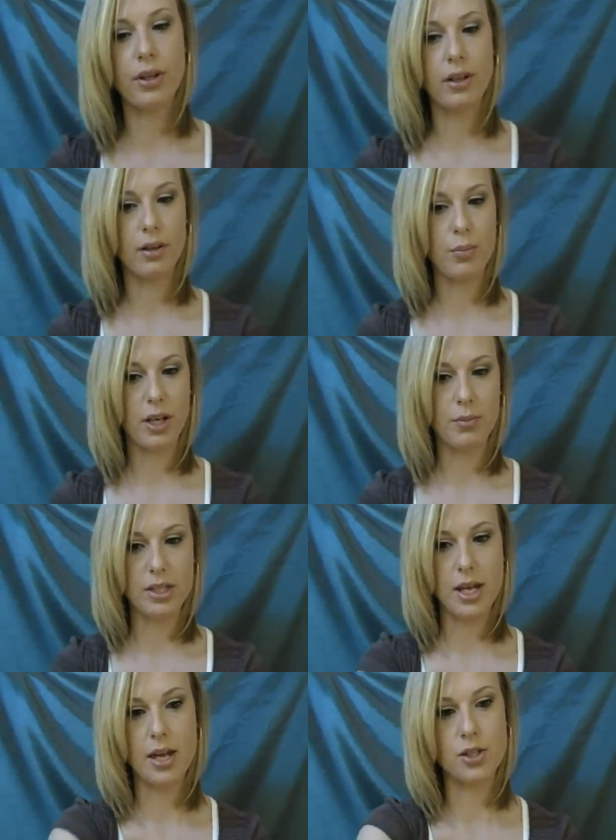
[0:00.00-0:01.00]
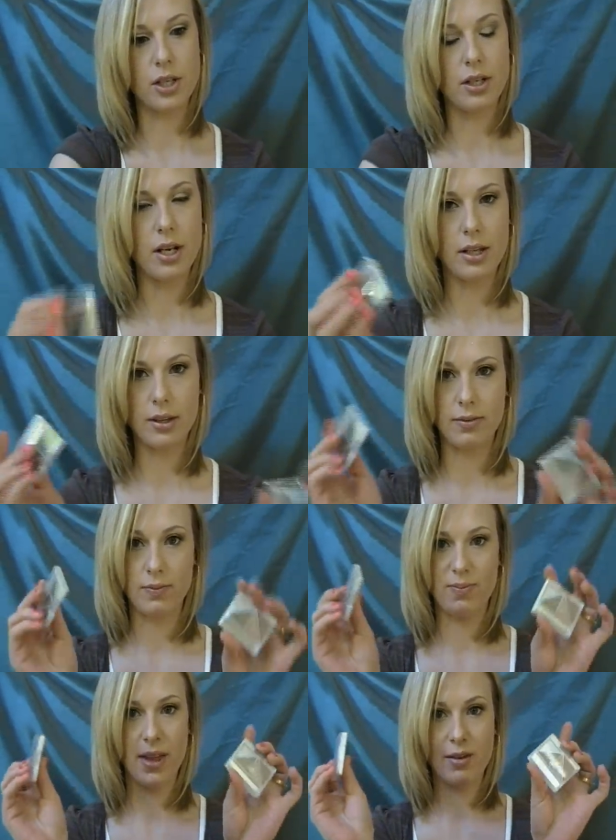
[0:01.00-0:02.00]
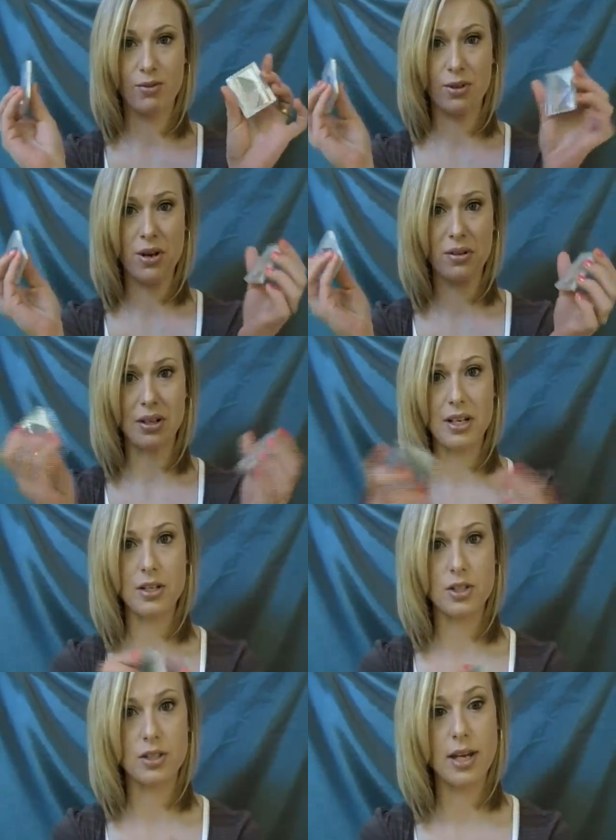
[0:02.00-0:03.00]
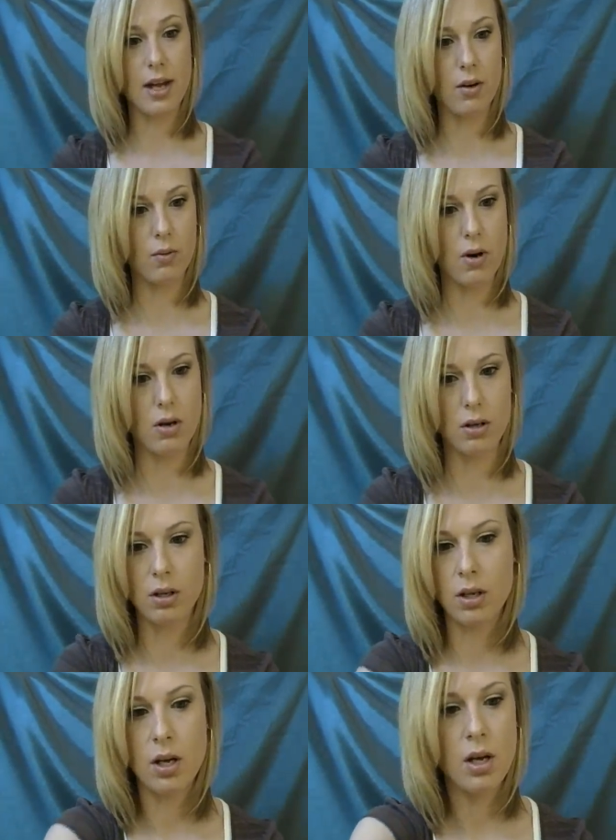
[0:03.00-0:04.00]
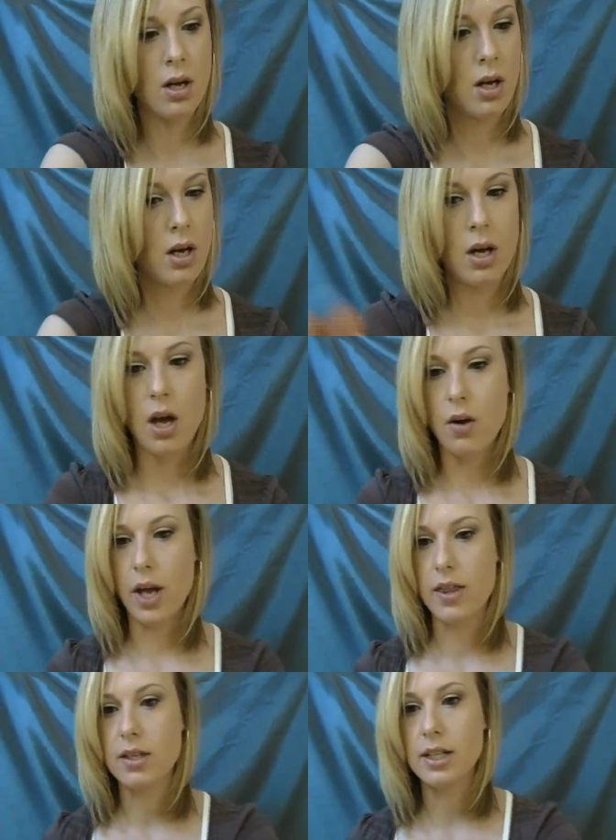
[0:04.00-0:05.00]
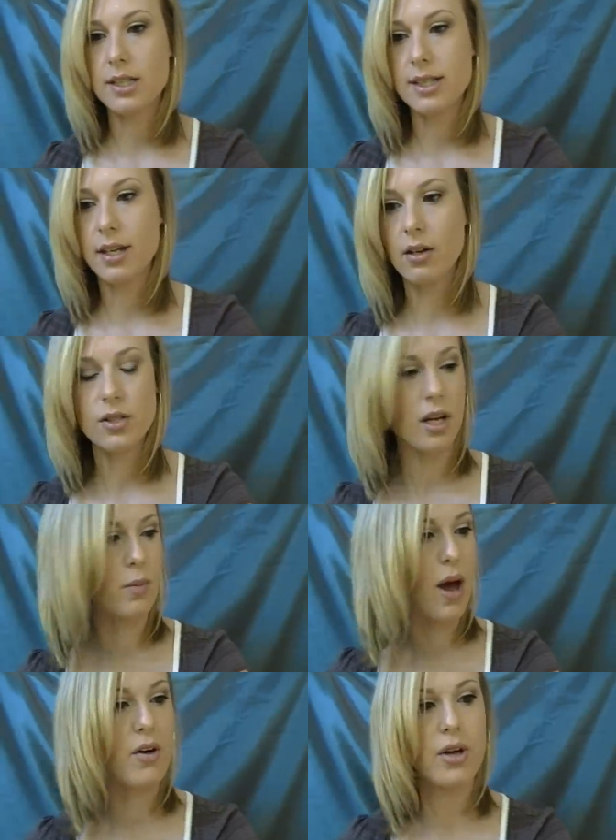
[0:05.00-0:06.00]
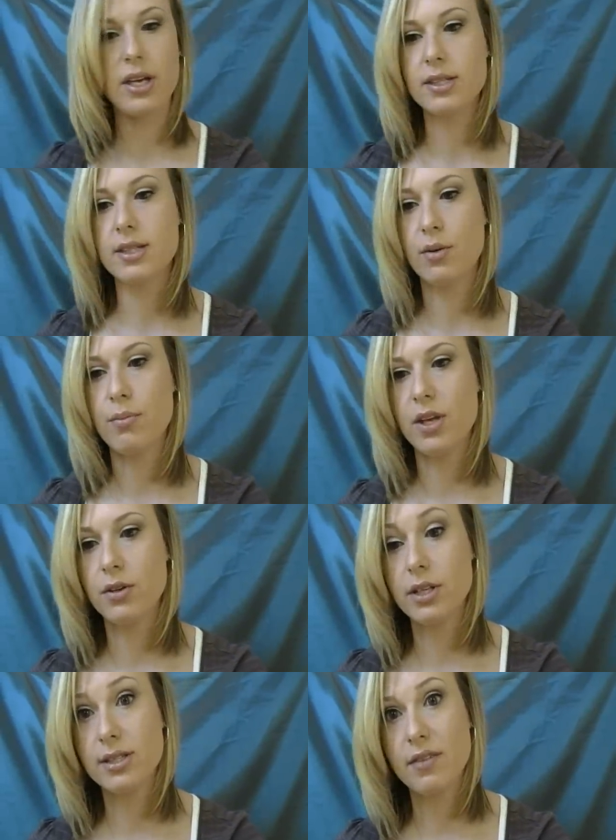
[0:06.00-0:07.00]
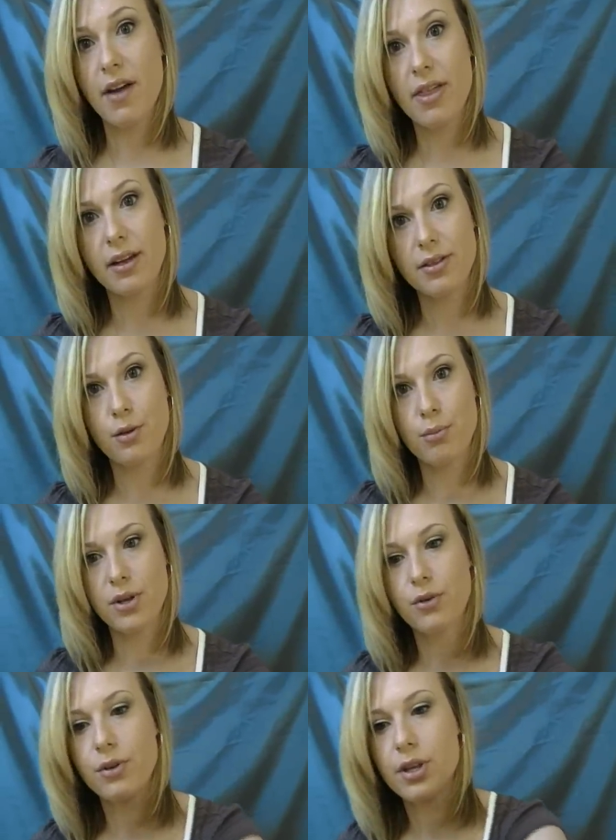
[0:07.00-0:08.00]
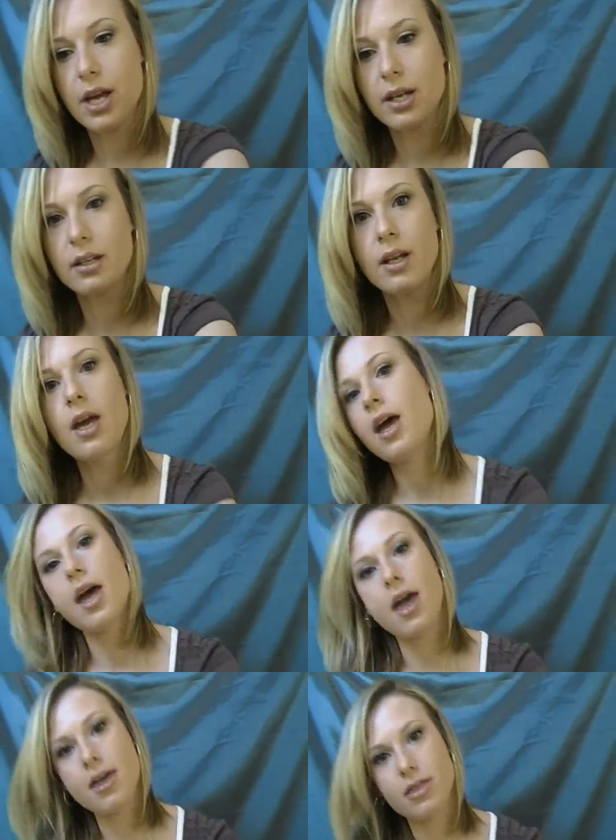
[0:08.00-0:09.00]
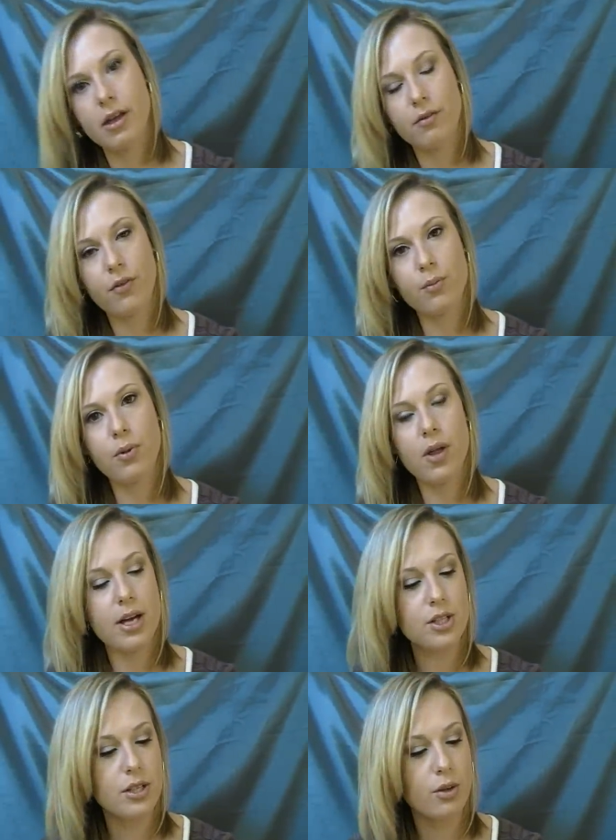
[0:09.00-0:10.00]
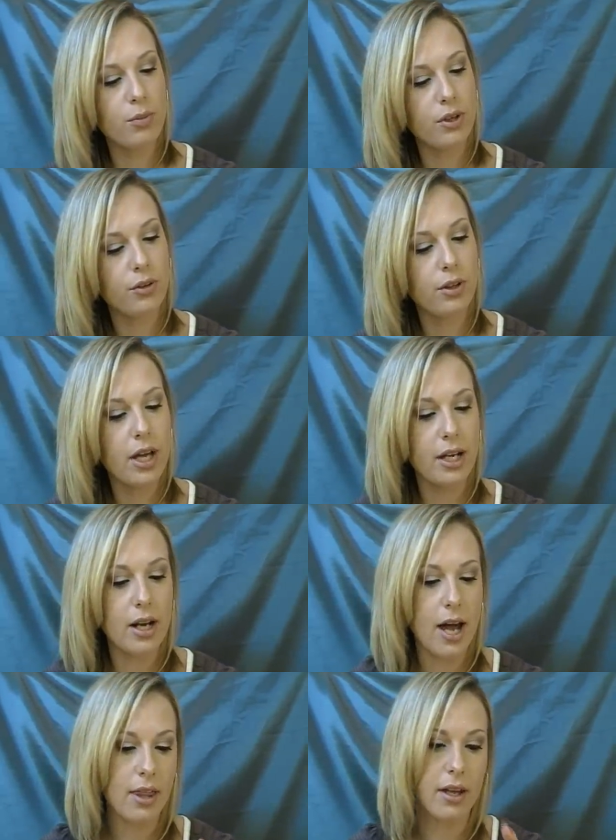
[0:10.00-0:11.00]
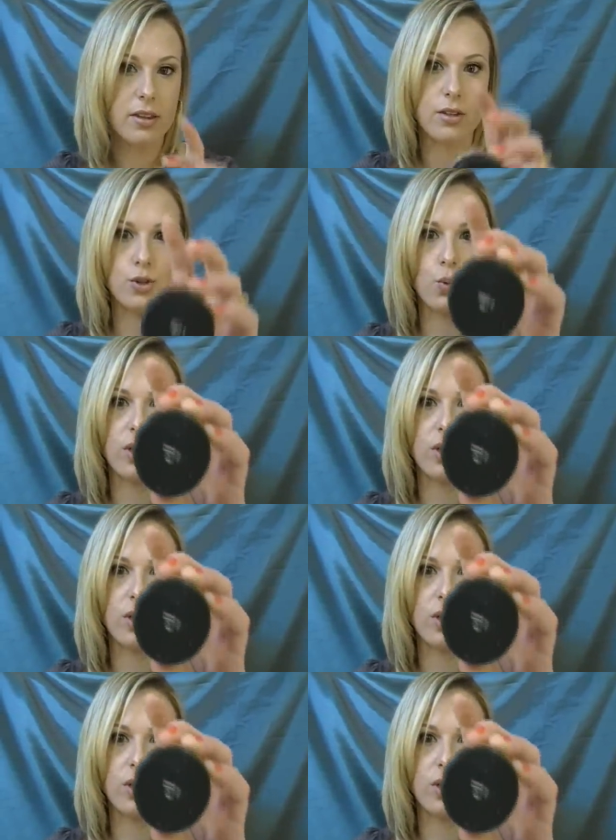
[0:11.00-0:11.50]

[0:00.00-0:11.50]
really good pigmentation, and like for $1 each, can't go wrong. Okay, the next thing I'll talk about is the stuff I like in their mineral line. And for blush in their mineral line, I like the